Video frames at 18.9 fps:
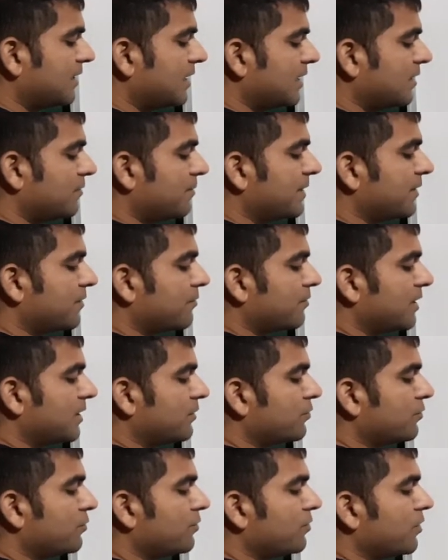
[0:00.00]
will be equal
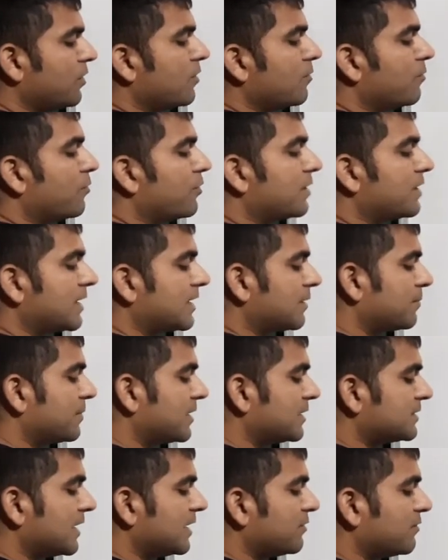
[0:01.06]
to 430 plus
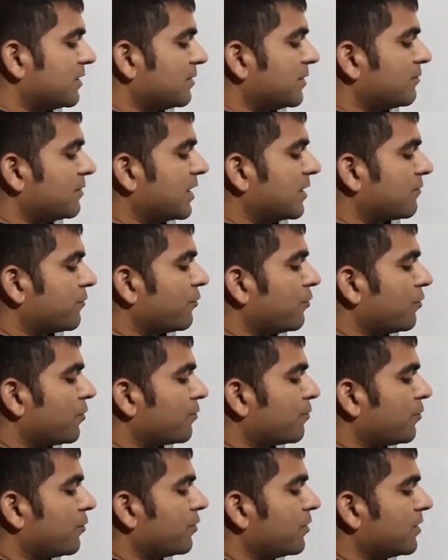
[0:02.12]
10 will be what?
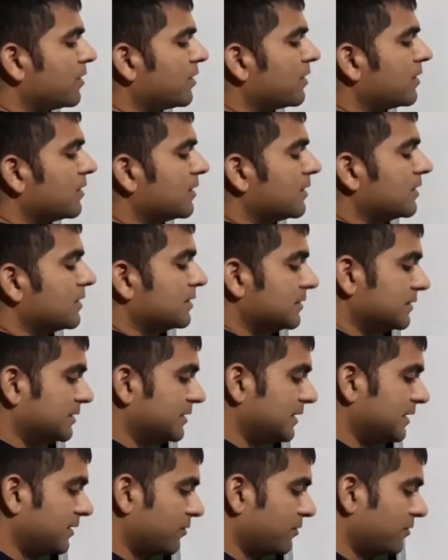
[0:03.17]
440,
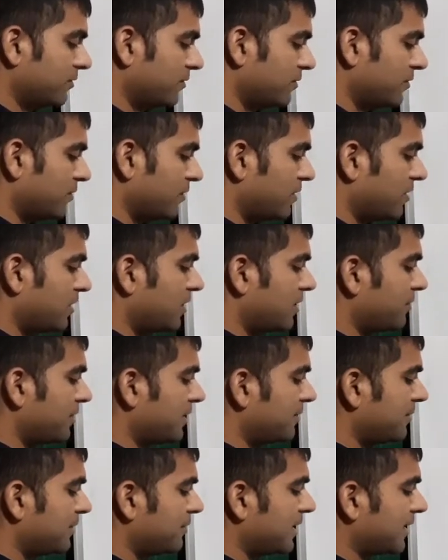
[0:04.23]
or will
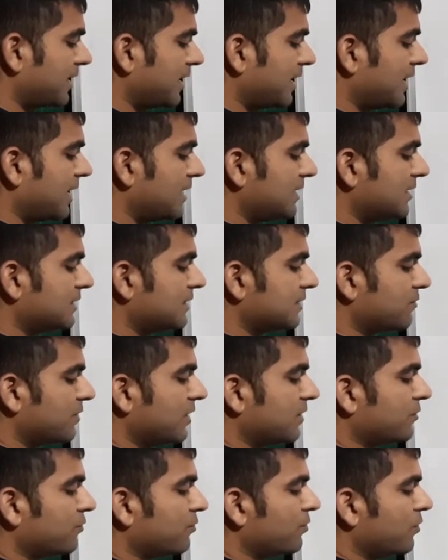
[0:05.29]
be what? N is equal
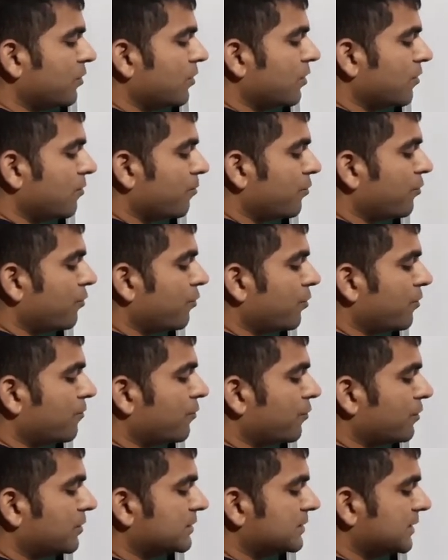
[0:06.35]
to
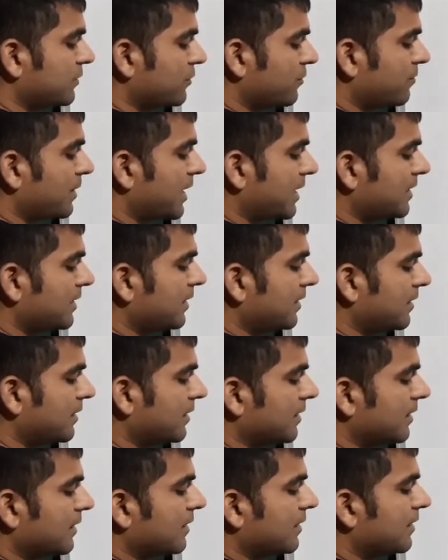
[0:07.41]
440 by
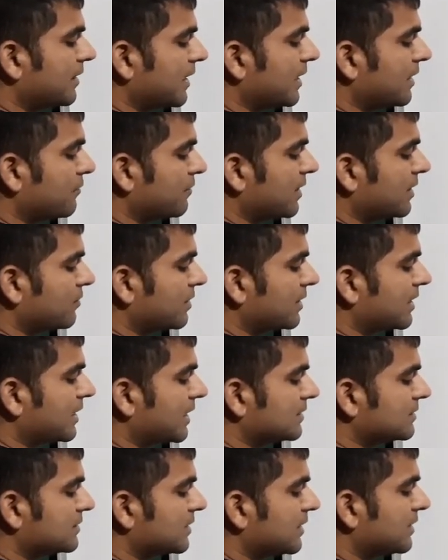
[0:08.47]
10. When you will
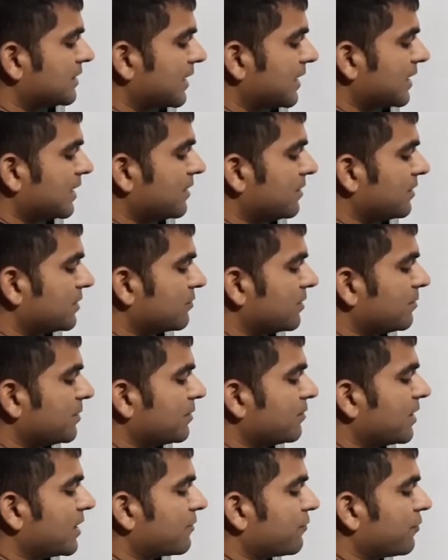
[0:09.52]
cancel 10, it will be
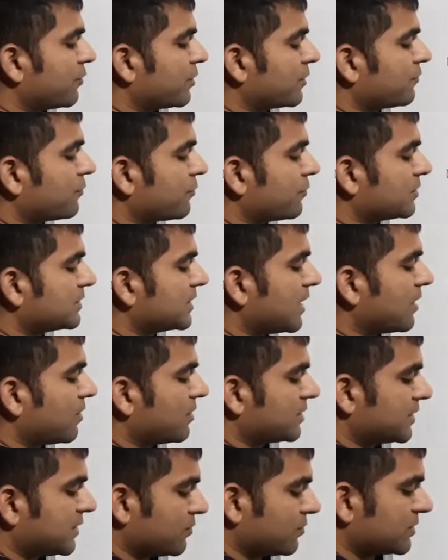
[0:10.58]
what? 44 there, or
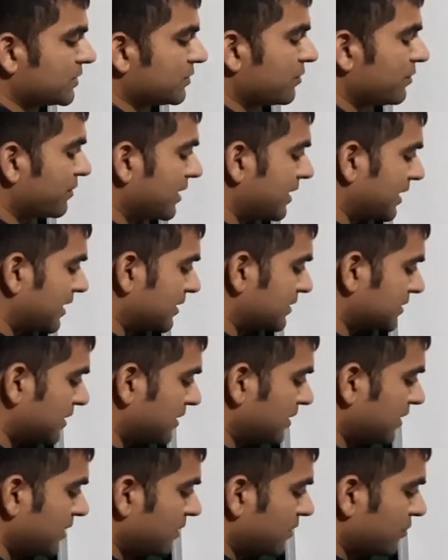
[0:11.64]
0 you can cancel.
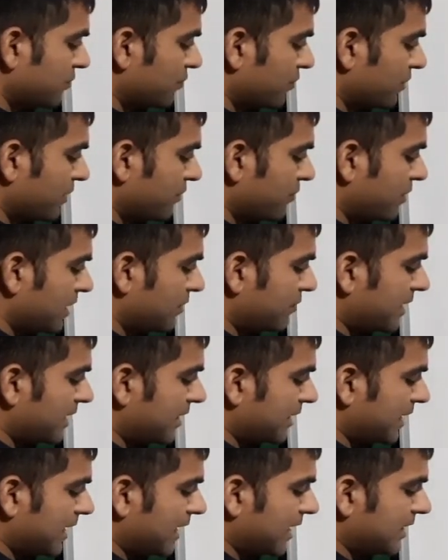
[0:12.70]
So you got what?
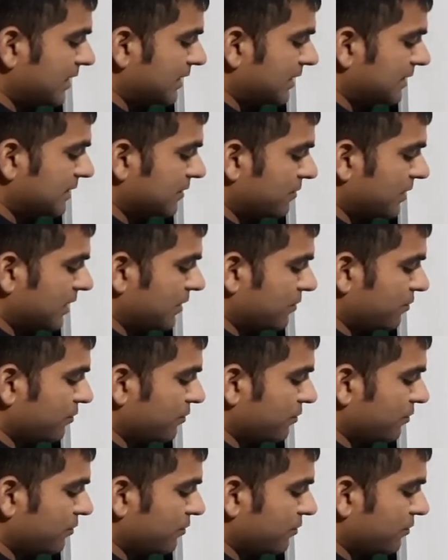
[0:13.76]
N is equal